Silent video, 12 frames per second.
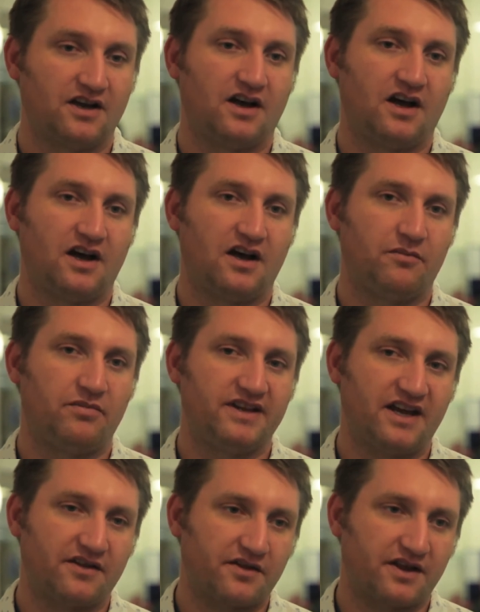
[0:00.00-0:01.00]
Uh, but
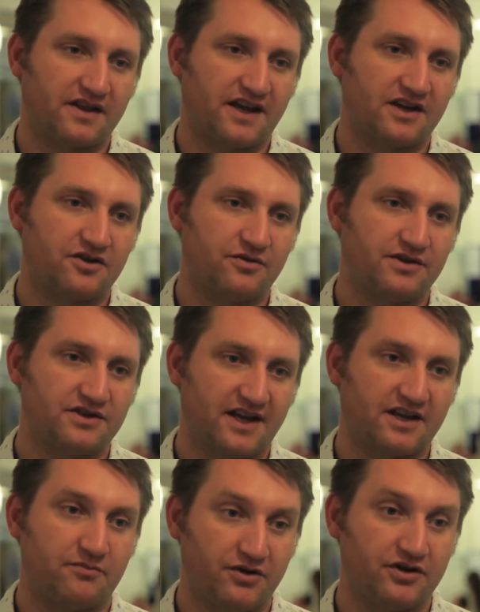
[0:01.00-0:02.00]
the other thing they can do is they
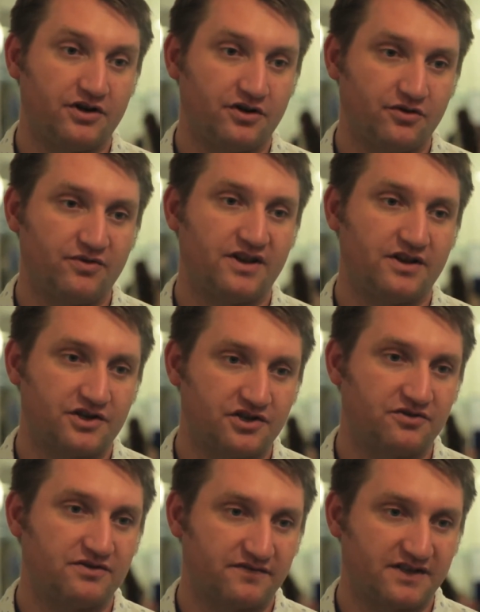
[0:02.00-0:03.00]
can put you in the
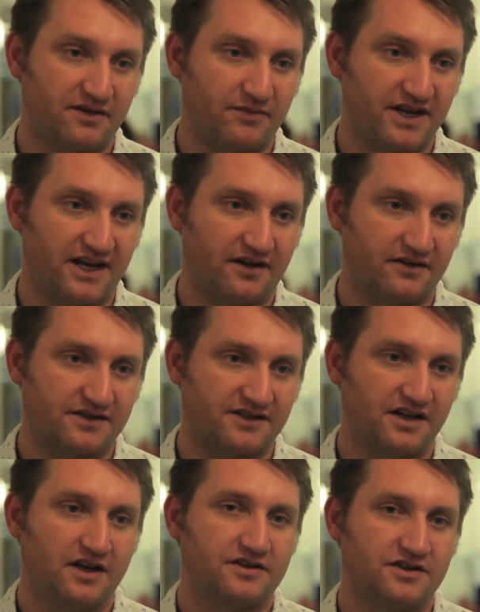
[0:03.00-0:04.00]
shoes of somebody else,
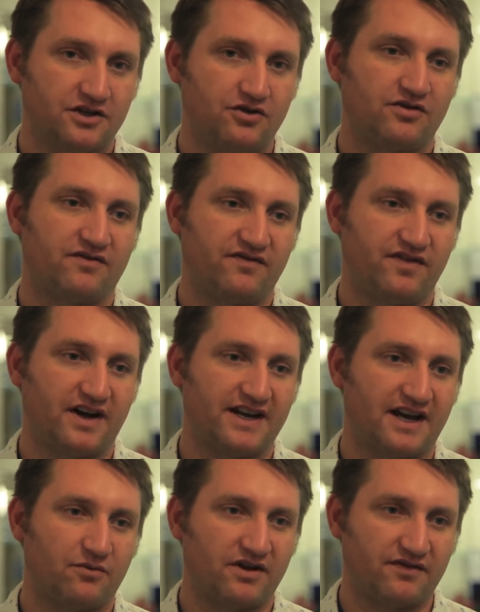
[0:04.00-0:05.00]
so you can find
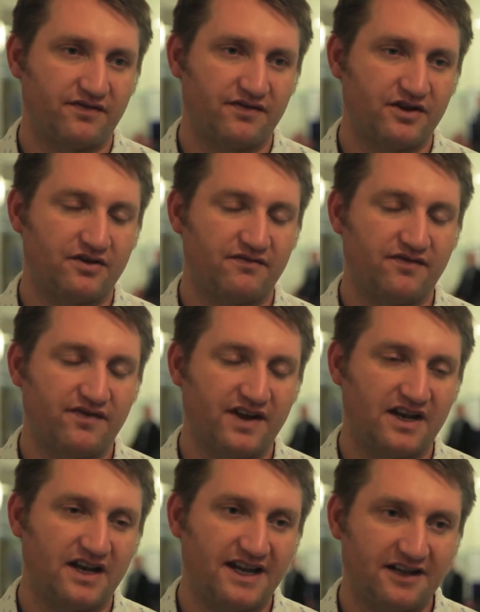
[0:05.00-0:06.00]
out what it. you can
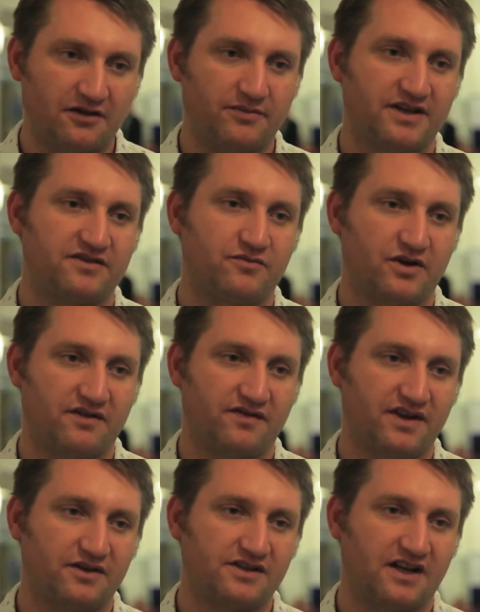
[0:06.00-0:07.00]
feel a little bit of what it
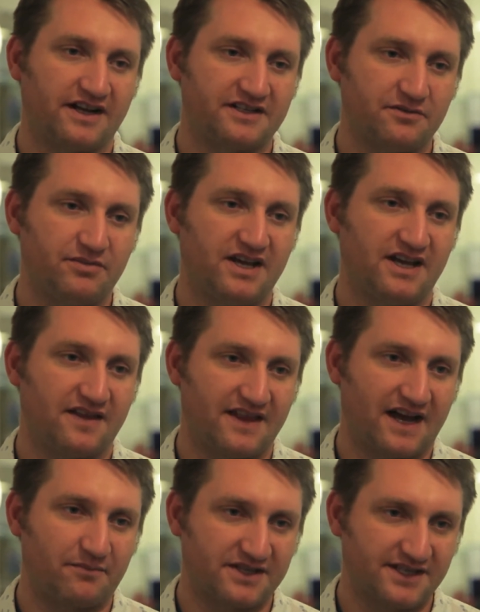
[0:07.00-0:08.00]
feels like to be in
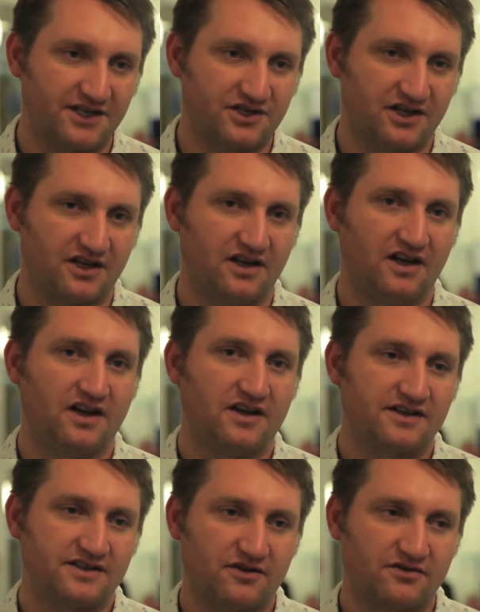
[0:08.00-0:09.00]
that position.
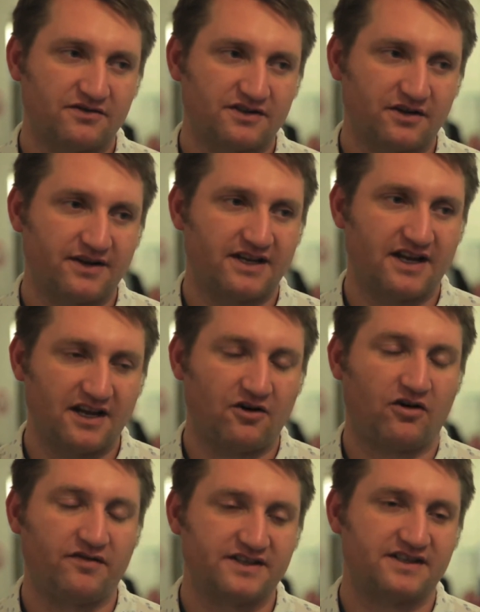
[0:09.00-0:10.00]
So, so it, it
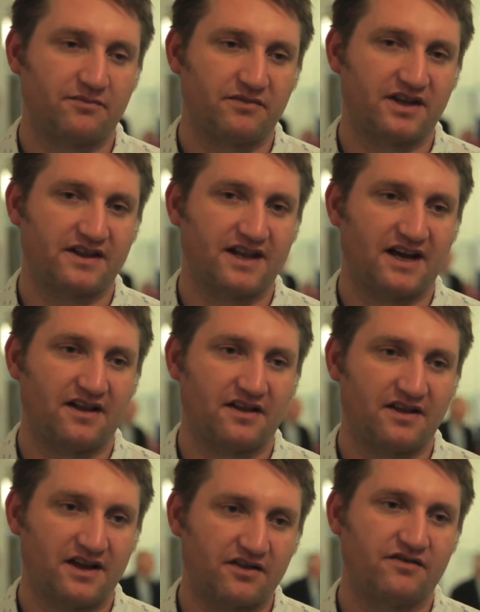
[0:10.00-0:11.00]
offers something that
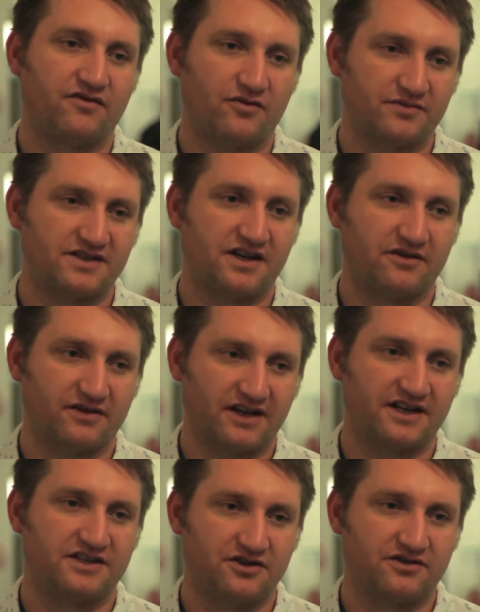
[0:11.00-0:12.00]
the other forms don't, and
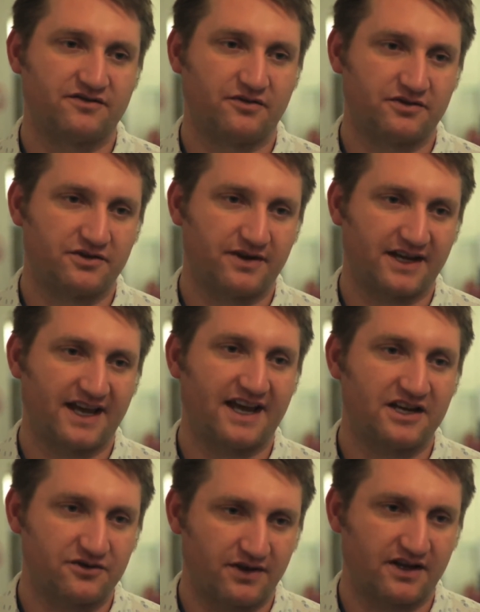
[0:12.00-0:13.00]
it's useful to
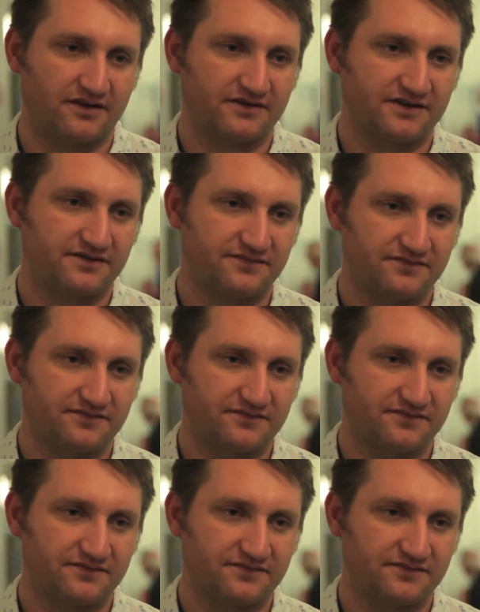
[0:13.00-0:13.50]
engage with those.